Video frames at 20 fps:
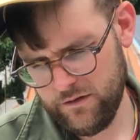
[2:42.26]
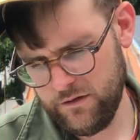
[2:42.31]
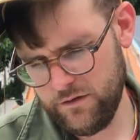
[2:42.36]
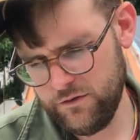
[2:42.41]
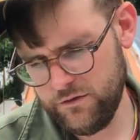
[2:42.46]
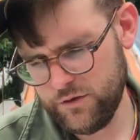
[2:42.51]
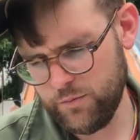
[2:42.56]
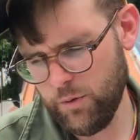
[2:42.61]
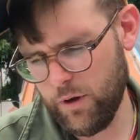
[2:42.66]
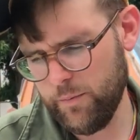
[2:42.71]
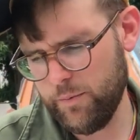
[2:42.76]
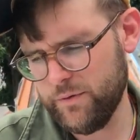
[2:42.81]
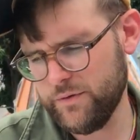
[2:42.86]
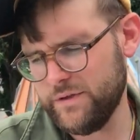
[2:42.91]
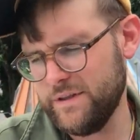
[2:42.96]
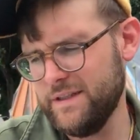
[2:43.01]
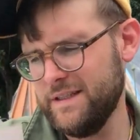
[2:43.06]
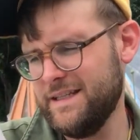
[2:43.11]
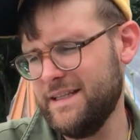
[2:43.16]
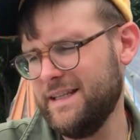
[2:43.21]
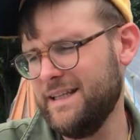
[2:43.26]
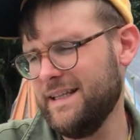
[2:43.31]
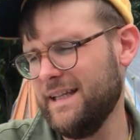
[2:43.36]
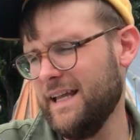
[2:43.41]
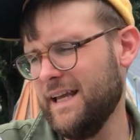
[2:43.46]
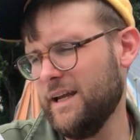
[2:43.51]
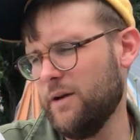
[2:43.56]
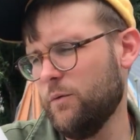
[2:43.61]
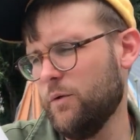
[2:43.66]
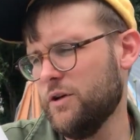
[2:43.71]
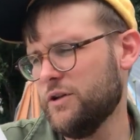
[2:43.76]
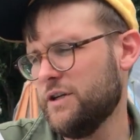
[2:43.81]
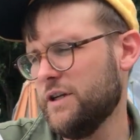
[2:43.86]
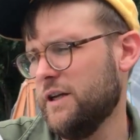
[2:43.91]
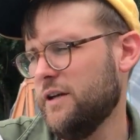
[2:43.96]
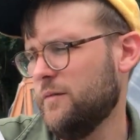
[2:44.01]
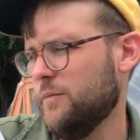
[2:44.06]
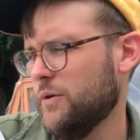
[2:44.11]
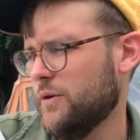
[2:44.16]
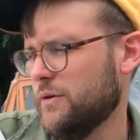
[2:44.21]
The new small person didn't like
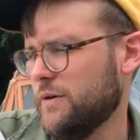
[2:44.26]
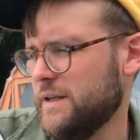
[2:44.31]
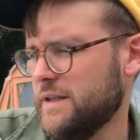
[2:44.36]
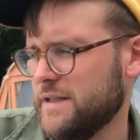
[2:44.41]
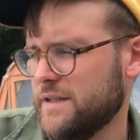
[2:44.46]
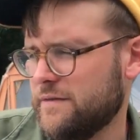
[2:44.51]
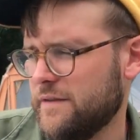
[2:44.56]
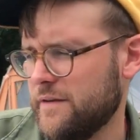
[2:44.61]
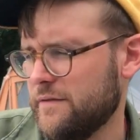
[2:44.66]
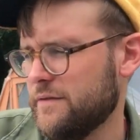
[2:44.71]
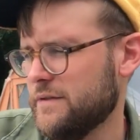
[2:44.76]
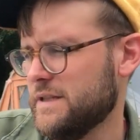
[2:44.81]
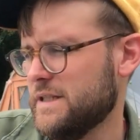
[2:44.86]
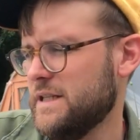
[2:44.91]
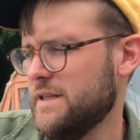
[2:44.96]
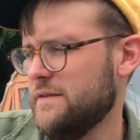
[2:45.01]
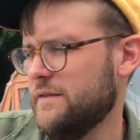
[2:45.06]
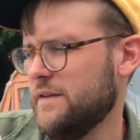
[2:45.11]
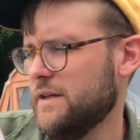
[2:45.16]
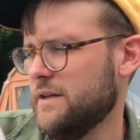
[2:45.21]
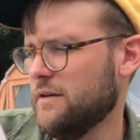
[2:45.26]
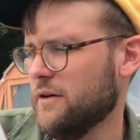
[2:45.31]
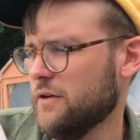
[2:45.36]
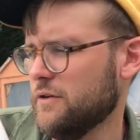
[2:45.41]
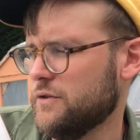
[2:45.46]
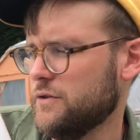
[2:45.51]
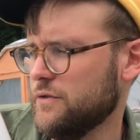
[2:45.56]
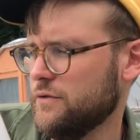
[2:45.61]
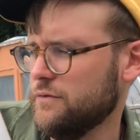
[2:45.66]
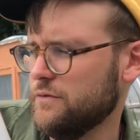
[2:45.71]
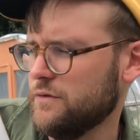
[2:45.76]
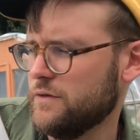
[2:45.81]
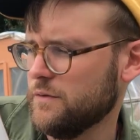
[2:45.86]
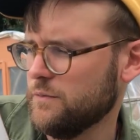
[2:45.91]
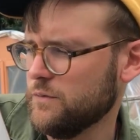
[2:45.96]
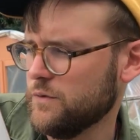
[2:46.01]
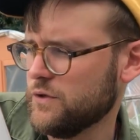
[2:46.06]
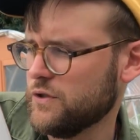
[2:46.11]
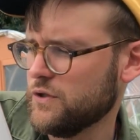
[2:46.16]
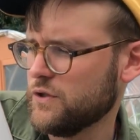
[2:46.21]
watching Elmore Green's favorite TV cartoons
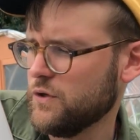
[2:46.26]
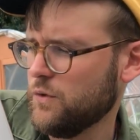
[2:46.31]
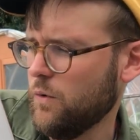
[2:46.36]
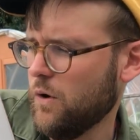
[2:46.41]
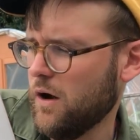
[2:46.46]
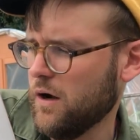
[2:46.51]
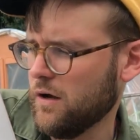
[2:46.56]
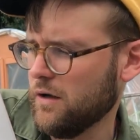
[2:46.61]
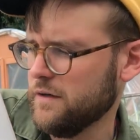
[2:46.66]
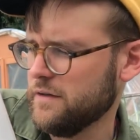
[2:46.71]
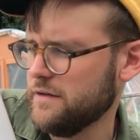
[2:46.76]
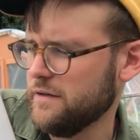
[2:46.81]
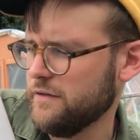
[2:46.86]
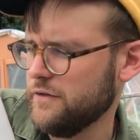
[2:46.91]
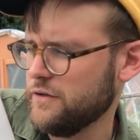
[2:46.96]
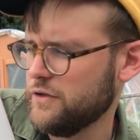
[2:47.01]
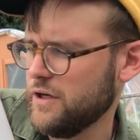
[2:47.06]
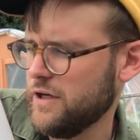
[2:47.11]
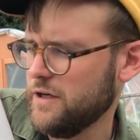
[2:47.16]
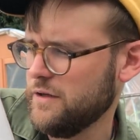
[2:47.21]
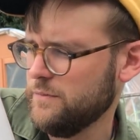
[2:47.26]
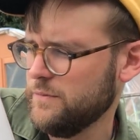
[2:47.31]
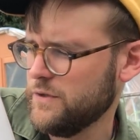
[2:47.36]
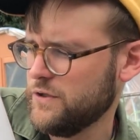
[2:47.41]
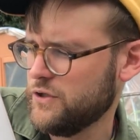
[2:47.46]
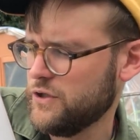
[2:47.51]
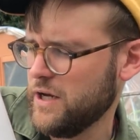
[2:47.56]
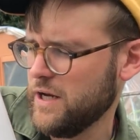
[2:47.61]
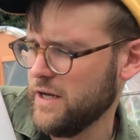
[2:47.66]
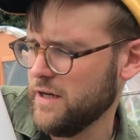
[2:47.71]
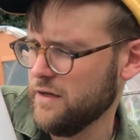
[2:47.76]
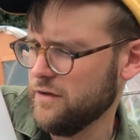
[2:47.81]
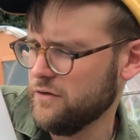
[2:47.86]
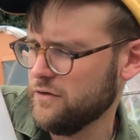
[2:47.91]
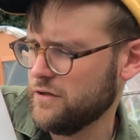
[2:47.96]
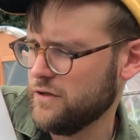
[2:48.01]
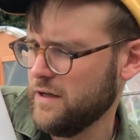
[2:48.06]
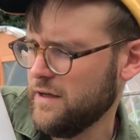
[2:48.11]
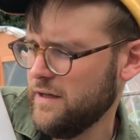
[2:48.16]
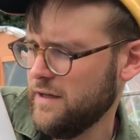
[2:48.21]
and would squawk until the channel was
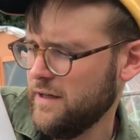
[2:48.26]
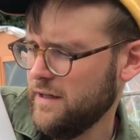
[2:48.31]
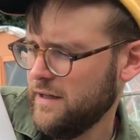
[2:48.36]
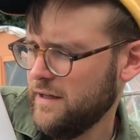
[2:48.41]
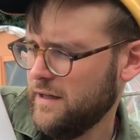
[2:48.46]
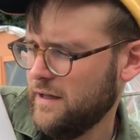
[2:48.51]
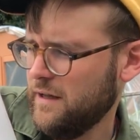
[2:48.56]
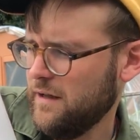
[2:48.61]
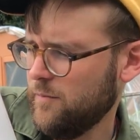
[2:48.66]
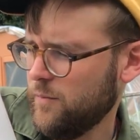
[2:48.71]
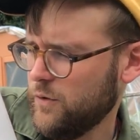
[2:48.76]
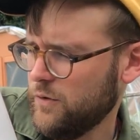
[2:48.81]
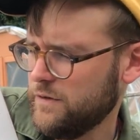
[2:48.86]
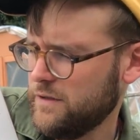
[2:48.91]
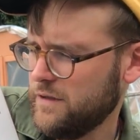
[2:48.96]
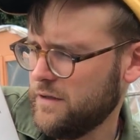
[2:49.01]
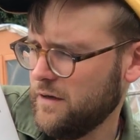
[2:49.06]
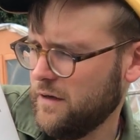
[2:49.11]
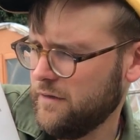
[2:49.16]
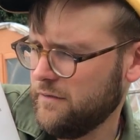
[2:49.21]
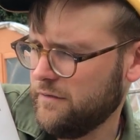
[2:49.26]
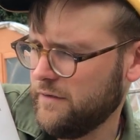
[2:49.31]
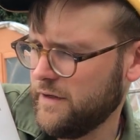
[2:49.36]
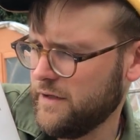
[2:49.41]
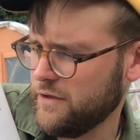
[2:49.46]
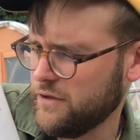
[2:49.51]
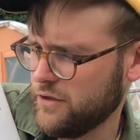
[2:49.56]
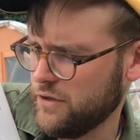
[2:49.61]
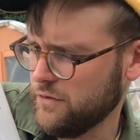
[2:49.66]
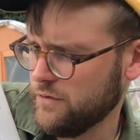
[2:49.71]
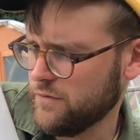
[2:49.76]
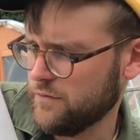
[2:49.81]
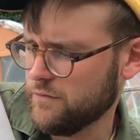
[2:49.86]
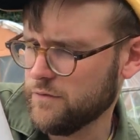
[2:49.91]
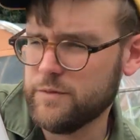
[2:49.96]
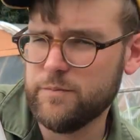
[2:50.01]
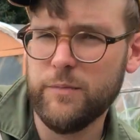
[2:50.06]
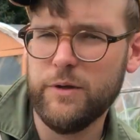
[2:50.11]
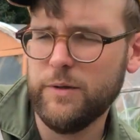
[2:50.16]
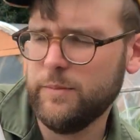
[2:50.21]
changed. Elmore did not find shows
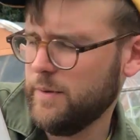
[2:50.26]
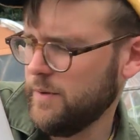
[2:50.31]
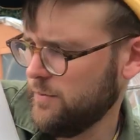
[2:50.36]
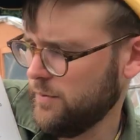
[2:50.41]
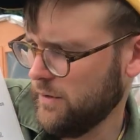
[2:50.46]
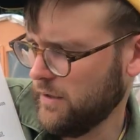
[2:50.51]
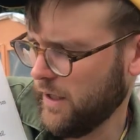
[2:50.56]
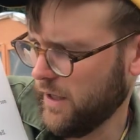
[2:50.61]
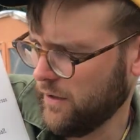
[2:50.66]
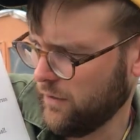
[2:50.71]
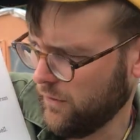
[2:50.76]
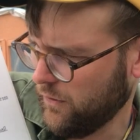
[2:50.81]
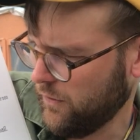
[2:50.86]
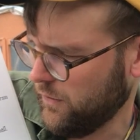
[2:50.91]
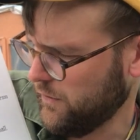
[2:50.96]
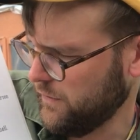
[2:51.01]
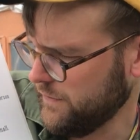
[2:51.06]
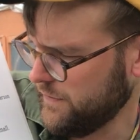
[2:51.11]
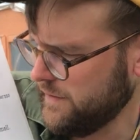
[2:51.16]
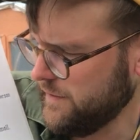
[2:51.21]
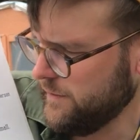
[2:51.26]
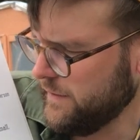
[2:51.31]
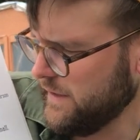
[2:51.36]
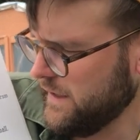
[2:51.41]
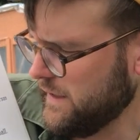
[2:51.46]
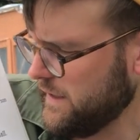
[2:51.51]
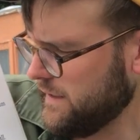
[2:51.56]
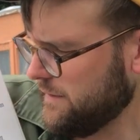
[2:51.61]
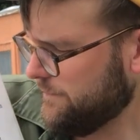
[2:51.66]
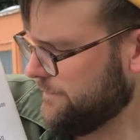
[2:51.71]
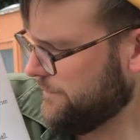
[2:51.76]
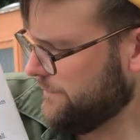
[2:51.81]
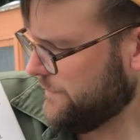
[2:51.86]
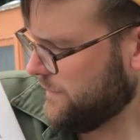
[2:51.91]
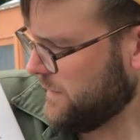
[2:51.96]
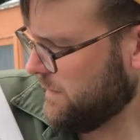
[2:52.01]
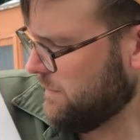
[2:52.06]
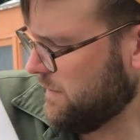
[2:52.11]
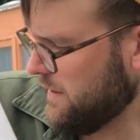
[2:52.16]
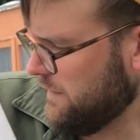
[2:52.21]
for small people at all stimulating,
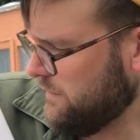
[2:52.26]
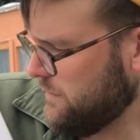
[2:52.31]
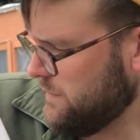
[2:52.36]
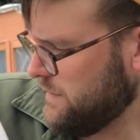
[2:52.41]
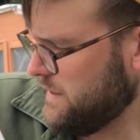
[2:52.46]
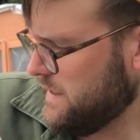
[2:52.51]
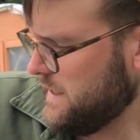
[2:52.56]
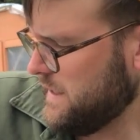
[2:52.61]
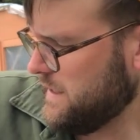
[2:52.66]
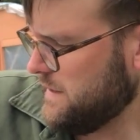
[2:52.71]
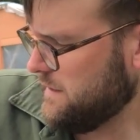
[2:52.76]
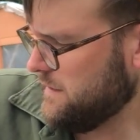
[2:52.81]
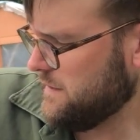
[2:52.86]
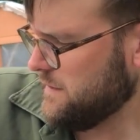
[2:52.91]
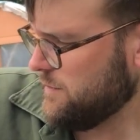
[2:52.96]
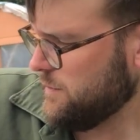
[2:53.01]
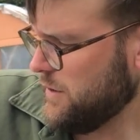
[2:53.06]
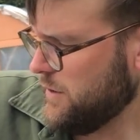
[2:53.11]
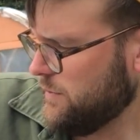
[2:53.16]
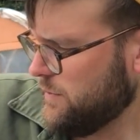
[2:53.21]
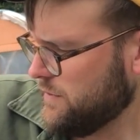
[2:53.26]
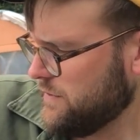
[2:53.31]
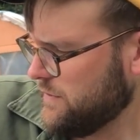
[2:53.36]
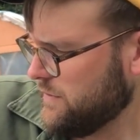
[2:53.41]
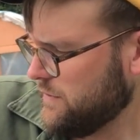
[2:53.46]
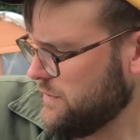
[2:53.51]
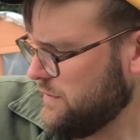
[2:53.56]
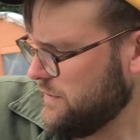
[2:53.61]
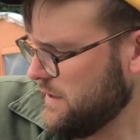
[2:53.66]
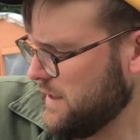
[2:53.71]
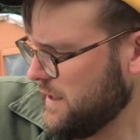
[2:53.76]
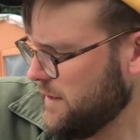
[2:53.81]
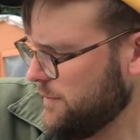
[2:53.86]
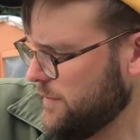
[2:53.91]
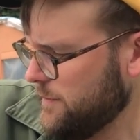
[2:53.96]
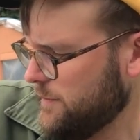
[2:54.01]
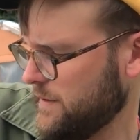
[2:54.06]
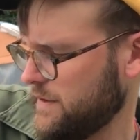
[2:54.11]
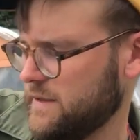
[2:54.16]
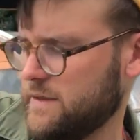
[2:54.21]
but everyone said the small person couldn't
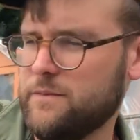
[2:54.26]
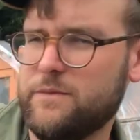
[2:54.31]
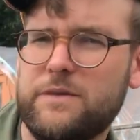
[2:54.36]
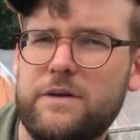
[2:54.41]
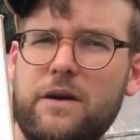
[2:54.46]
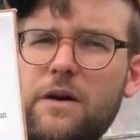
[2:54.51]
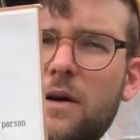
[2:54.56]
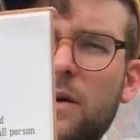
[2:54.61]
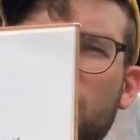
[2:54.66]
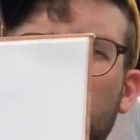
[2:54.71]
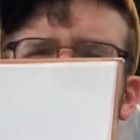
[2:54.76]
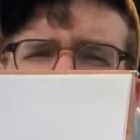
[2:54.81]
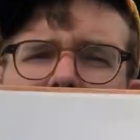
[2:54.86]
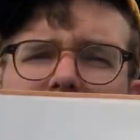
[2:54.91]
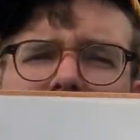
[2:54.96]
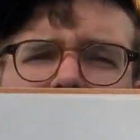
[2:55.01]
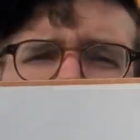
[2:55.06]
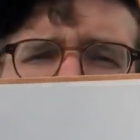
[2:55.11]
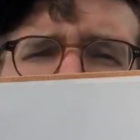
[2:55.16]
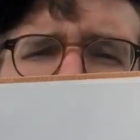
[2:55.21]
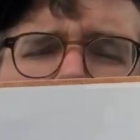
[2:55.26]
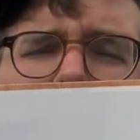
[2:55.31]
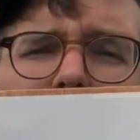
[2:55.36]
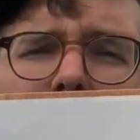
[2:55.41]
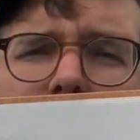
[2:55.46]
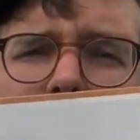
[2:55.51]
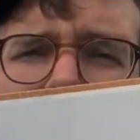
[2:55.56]
help it because it was only small.